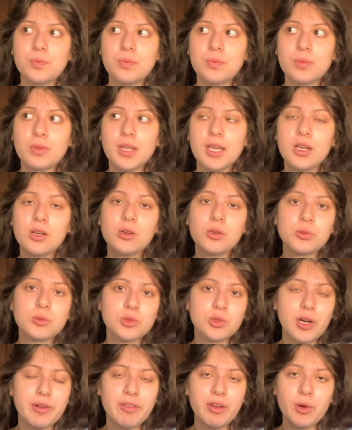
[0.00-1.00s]
they go
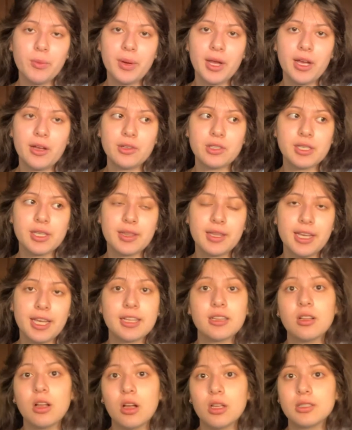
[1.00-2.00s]
driving around and they get
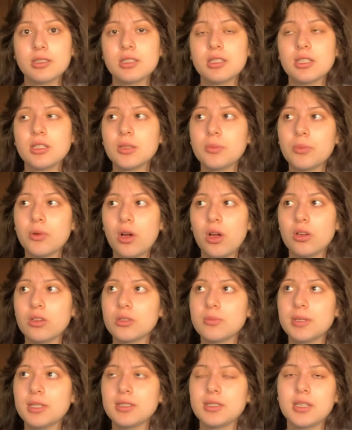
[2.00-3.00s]
lost in the Bronx
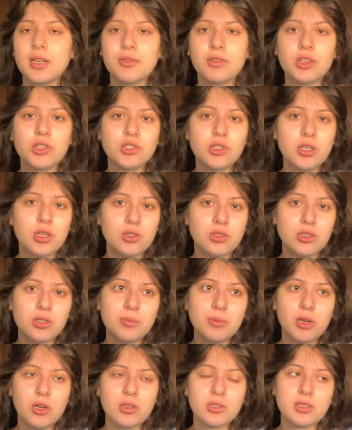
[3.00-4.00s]
because they never usually go to the
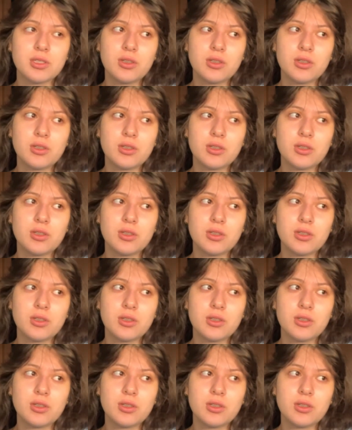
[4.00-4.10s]
Bronx.